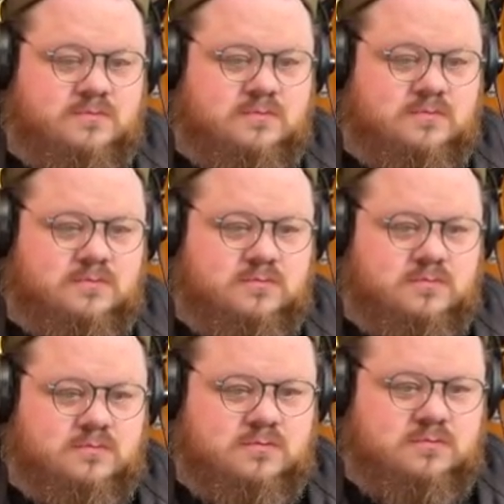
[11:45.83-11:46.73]

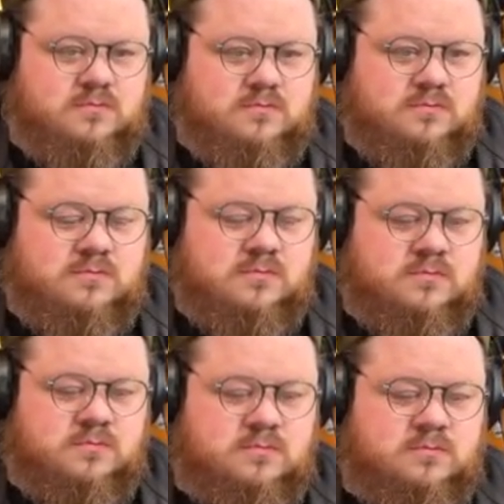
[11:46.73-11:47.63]

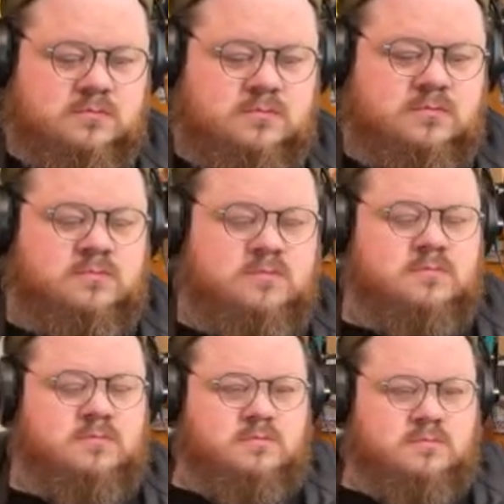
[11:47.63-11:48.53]

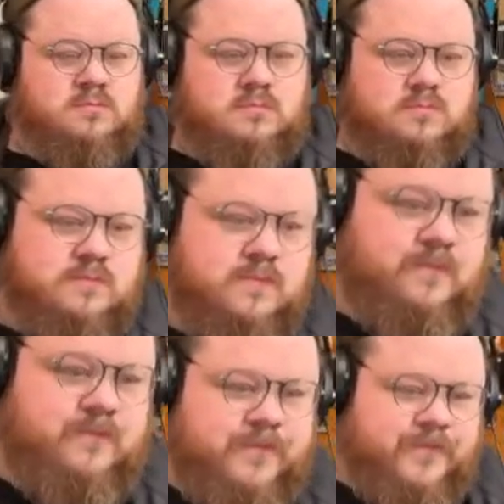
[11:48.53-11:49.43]

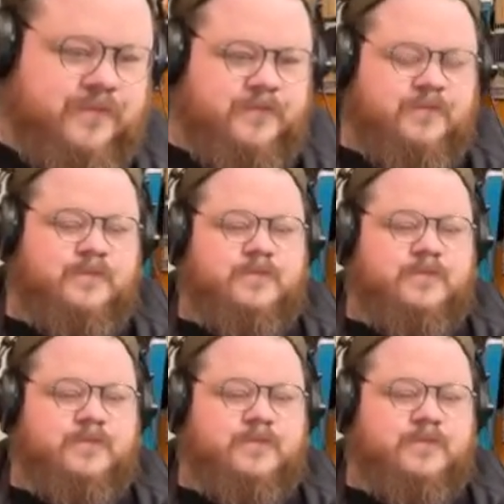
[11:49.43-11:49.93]
[no speech]